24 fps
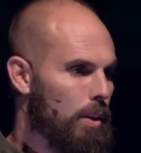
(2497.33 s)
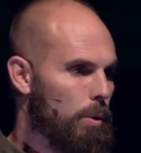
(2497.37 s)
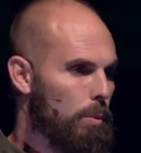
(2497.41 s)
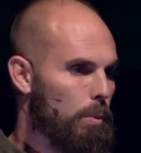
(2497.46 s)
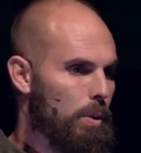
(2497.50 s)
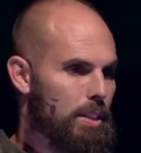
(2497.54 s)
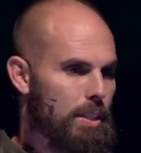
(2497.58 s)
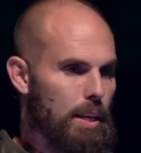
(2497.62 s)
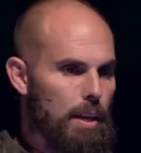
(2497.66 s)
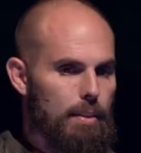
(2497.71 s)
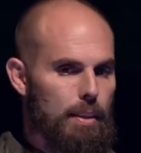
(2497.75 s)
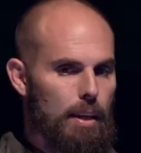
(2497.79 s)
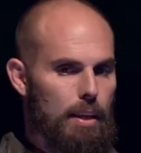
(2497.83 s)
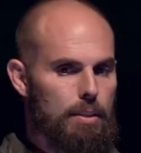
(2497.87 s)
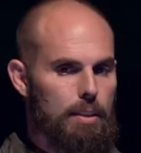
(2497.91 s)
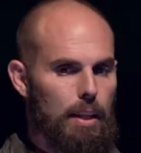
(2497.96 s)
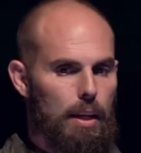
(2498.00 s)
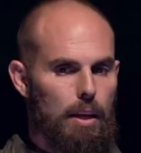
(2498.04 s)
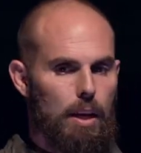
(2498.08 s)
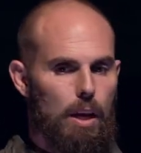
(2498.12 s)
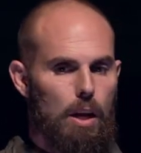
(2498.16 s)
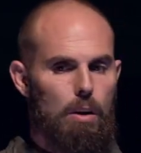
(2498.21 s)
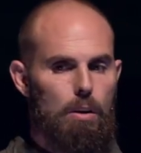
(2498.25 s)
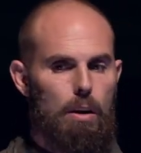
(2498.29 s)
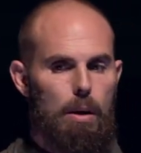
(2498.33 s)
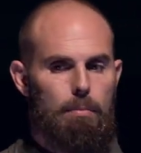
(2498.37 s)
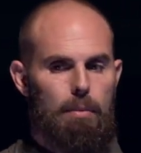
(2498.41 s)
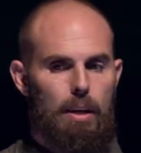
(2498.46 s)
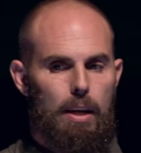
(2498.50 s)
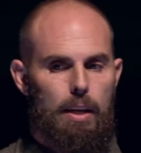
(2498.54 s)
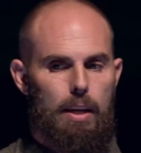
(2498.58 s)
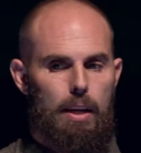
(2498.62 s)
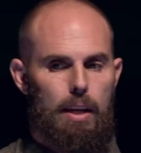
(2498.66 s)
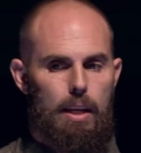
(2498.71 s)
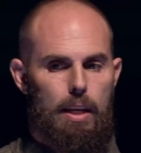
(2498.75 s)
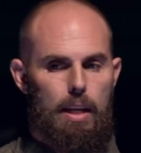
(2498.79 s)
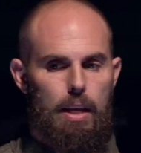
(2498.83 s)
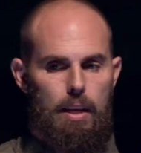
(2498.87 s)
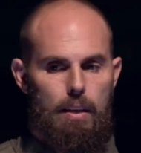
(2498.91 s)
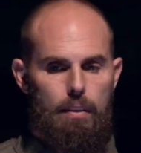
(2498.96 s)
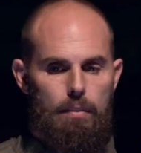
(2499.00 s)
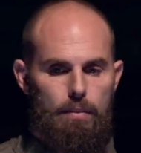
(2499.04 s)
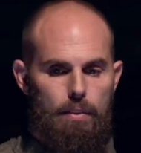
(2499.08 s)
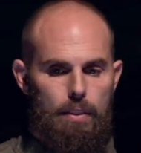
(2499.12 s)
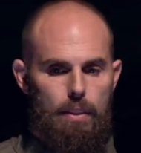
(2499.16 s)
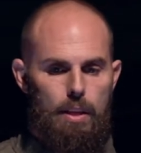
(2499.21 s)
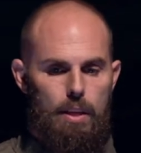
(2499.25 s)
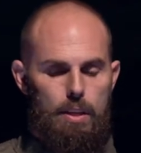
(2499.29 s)
We say things like, oh, I'm not going to
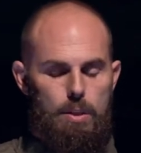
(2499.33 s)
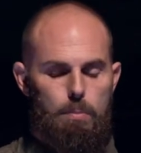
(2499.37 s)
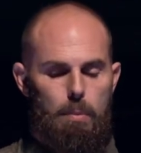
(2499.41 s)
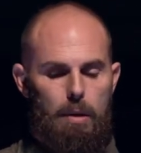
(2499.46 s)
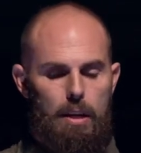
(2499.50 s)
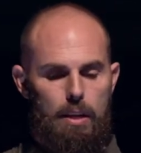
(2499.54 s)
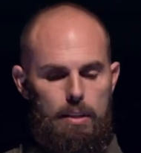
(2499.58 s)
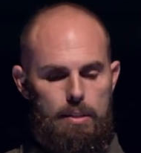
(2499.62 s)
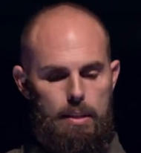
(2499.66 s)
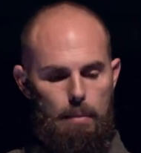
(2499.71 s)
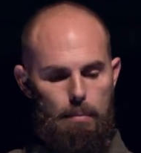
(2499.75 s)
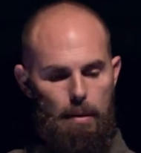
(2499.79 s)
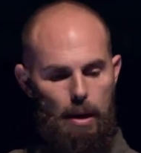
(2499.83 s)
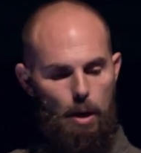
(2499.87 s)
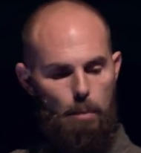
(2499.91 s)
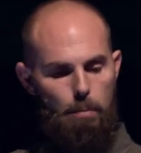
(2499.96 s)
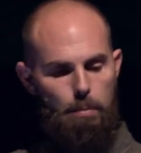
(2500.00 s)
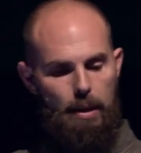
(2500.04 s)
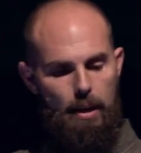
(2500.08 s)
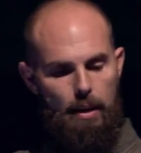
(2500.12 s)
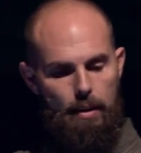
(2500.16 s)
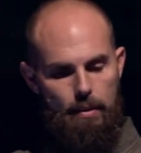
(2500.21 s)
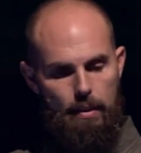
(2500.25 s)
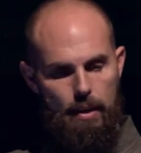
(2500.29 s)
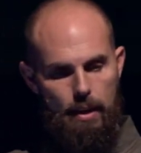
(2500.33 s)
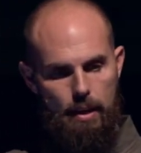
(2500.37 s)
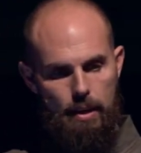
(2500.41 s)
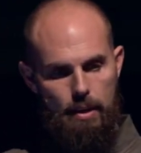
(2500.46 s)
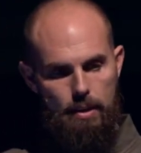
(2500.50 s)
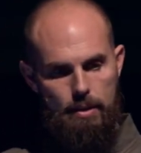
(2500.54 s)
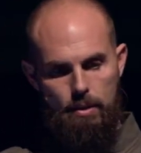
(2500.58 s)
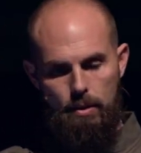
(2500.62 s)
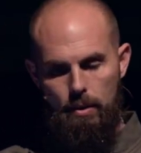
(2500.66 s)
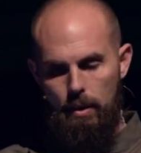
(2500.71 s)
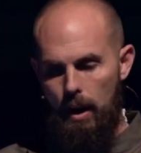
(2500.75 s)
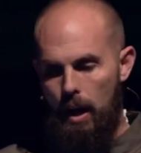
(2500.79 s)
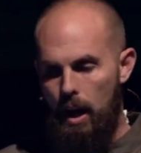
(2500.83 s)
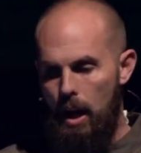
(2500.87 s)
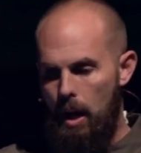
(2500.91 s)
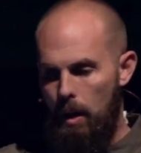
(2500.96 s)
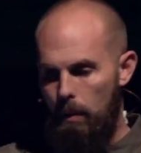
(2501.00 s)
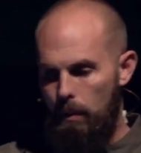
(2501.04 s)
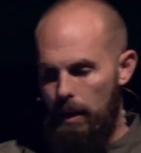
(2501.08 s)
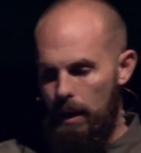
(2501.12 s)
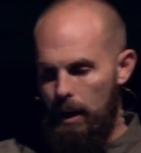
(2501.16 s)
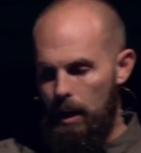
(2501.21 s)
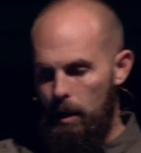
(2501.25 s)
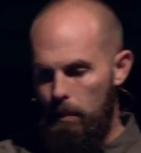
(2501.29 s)
give in this because I'm helping in this, or I
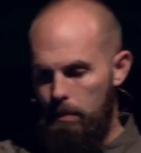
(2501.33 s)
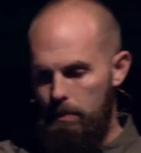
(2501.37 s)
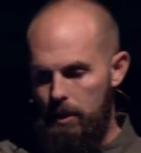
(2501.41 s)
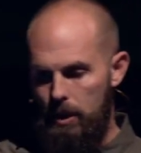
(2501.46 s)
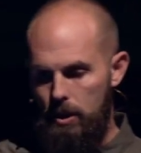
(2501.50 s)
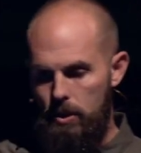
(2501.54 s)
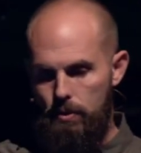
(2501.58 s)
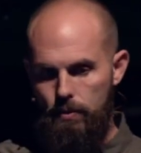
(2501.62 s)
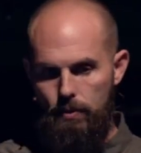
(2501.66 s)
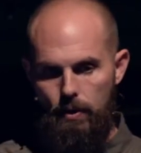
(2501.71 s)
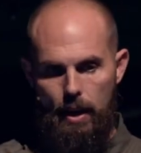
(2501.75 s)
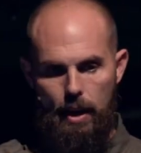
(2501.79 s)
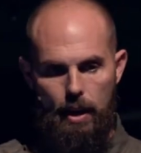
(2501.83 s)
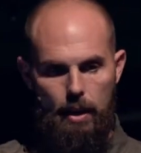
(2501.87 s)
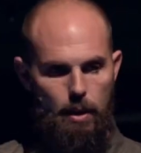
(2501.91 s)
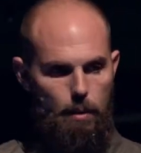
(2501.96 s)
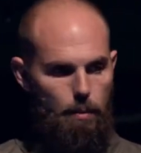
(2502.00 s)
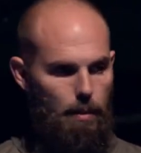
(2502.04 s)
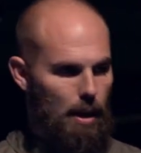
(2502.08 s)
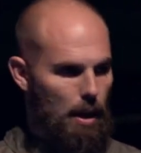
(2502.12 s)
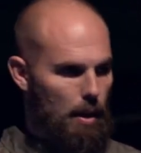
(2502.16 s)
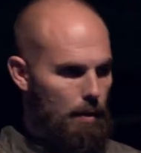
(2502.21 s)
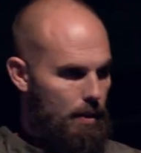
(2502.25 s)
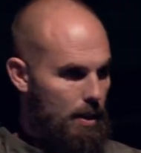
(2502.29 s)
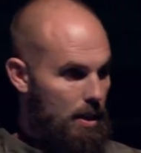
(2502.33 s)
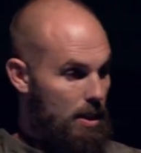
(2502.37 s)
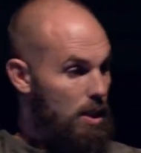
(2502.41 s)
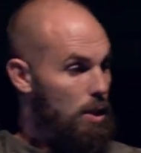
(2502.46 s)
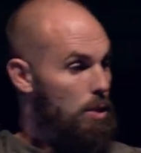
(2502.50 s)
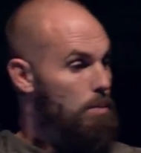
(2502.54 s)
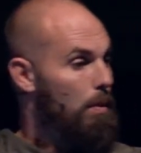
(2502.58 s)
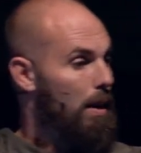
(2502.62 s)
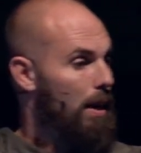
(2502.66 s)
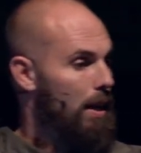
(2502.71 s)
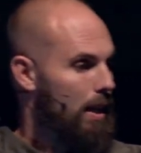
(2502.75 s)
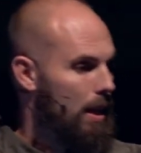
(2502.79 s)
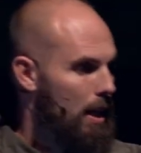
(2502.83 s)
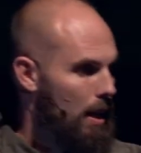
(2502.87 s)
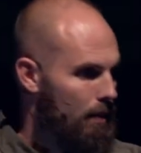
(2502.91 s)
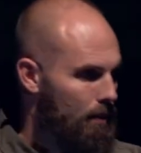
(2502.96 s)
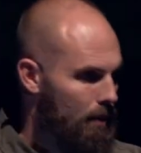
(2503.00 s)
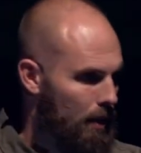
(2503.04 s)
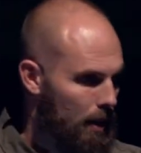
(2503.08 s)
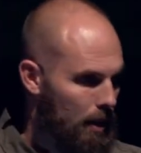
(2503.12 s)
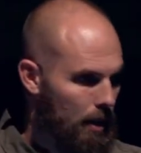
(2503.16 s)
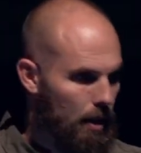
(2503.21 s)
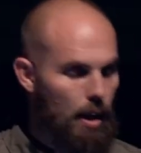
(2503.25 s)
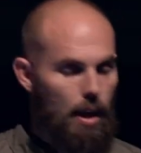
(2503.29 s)
want to help this friend, or I want to help, this is my
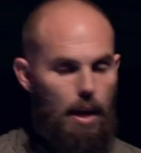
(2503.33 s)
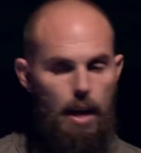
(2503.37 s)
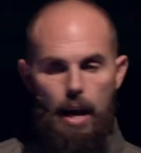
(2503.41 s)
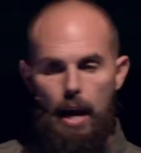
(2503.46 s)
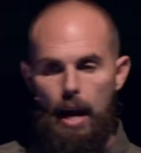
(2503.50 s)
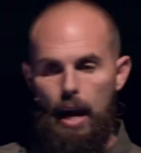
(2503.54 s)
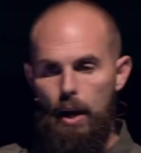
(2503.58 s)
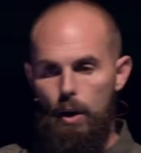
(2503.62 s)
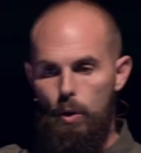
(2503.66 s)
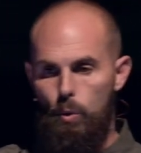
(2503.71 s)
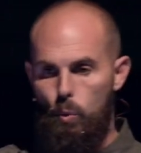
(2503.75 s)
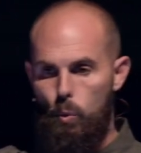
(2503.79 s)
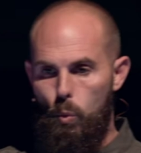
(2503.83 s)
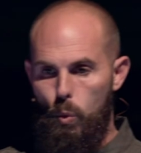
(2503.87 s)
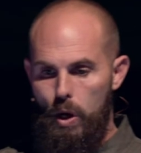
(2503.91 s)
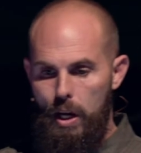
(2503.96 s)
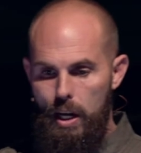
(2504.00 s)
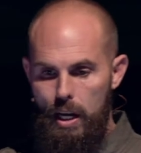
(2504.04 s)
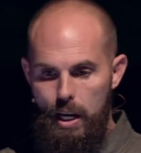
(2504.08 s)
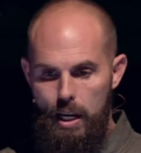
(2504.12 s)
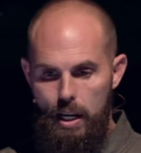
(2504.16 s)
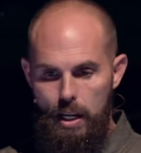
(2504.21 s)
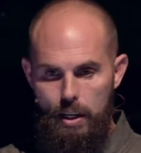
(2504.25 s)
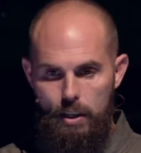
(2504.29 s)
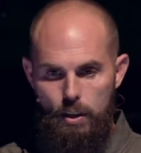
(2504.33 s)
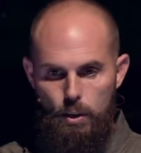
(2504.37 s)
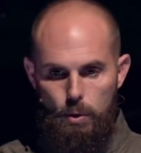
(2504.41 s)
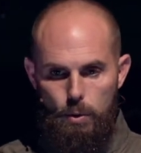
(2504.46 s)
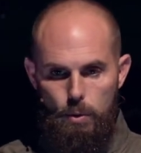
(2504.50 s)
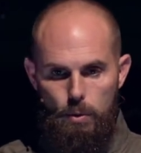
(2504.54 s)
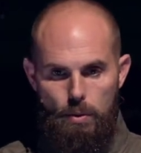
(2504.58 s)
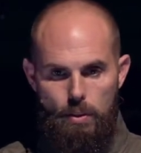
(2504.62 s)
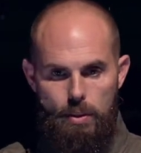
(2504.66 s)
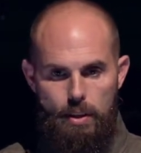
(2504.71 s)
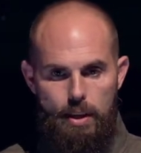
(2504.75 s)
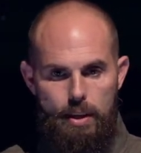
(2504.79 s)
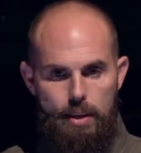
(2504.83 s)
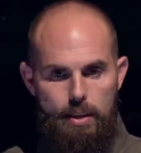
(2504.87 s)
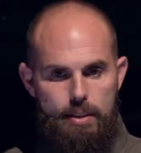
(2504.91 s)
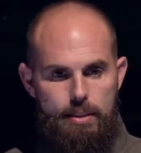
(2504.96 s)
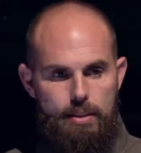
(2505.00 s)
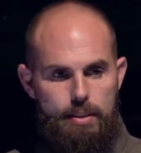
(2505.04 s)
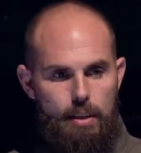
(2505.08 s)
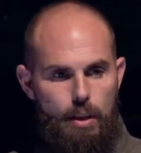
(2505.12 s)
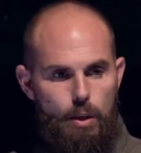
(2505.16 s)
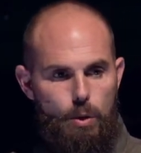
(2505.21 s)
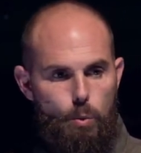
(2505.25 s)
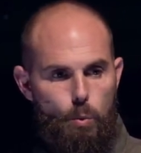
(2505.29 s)
giving. And we do
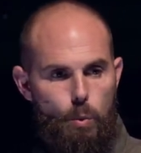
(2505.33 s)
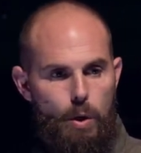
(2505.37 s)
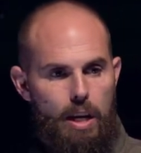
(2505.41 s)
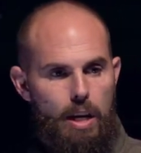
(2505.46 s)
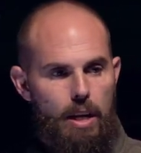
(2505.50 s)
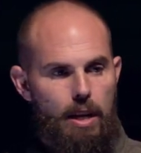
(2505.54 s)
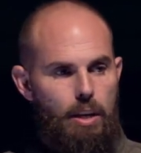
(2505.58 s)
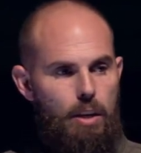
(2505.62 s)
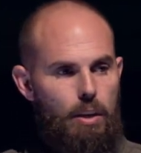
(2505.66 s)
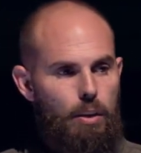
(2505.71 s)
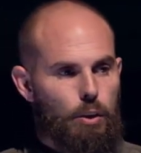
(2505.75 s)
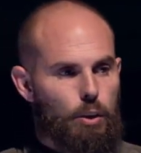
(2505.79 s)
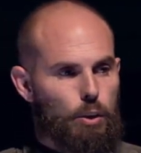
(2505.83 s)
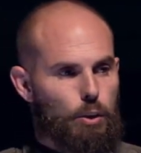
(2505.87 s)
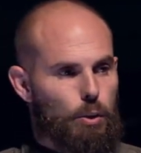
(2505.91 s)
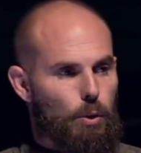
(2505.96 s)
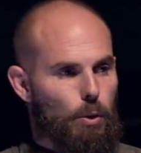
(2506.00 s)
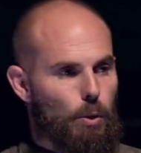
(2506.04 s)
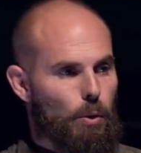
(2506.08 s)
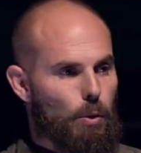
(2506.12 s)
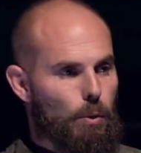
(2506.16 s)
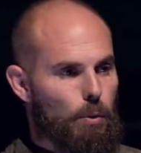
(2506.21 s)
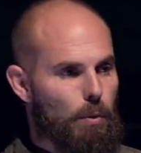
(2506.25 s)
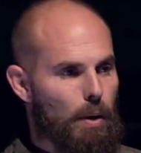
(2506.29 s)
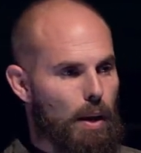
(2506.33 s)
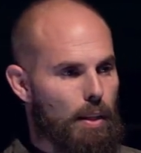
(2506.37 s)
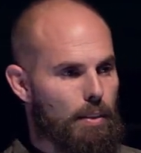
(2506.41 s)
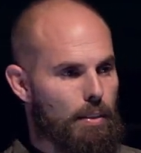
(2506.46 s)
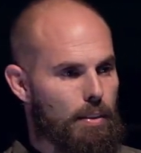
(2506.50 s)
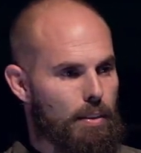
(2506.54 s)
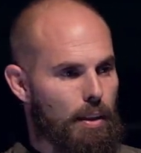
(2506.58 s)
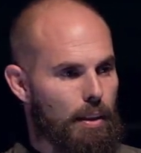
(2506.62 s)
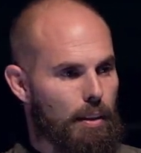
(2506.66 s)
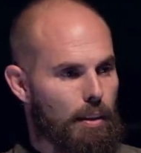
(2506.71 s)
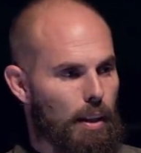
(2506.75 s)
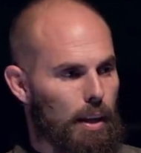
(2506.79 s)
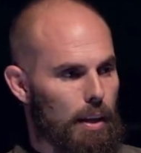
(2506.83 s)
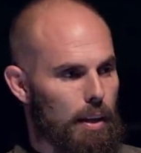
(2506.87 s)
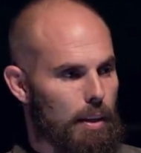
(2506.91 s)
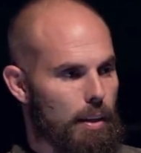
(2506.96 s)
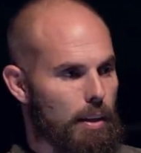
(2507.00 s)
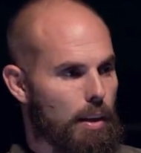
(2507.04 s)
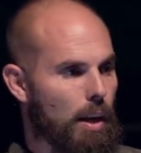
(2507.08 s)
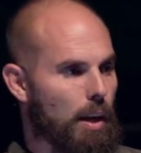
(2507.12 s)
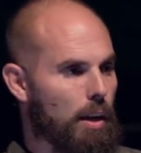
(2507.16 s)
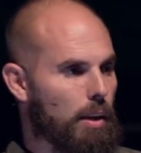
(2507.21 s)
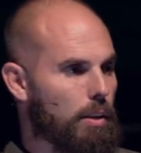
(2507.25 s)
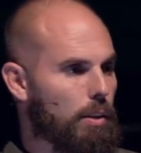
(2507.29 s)
this and we control rather than letting
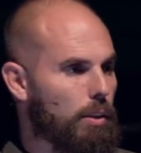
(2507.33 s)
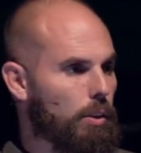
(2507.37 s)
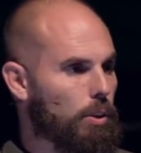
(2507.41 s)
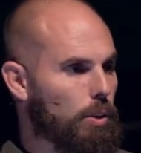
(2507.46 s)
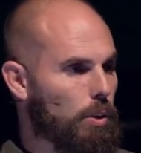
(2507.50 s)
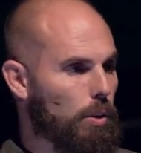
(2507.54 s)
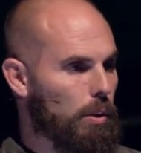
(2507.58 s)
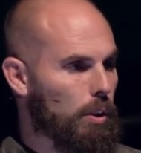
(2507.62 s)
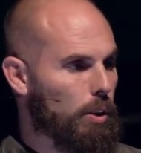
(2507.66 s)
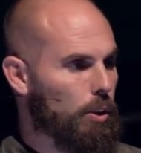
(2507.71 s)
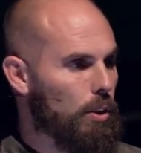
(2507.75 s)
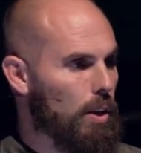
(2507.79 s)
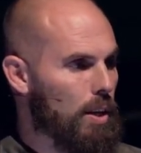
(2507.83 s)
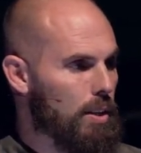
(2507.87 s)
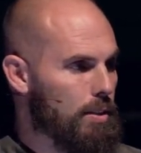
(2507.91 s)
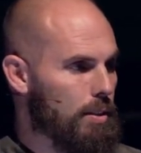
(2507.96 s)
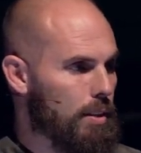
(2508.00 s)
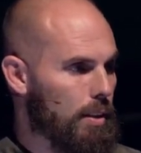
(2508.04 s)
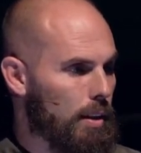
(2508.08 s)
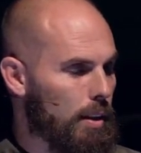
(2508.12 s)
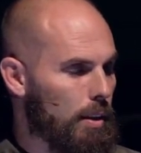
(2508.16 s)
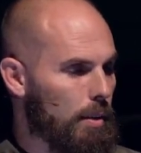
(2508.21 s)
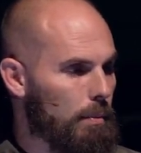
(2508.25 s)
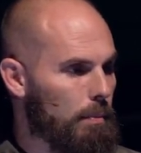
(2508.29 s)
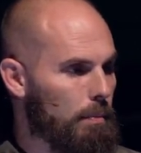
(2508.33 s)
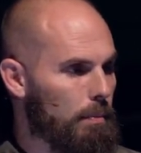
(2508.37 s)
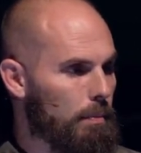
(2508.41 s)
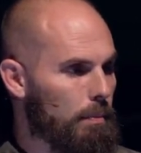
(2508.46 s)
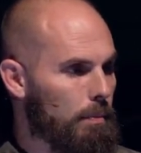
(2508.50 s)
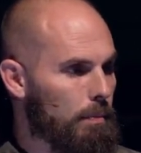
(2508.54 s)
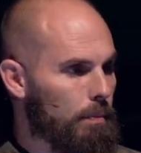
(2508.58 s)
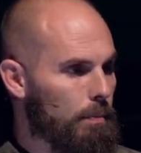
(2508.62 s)
God control and trusting Him.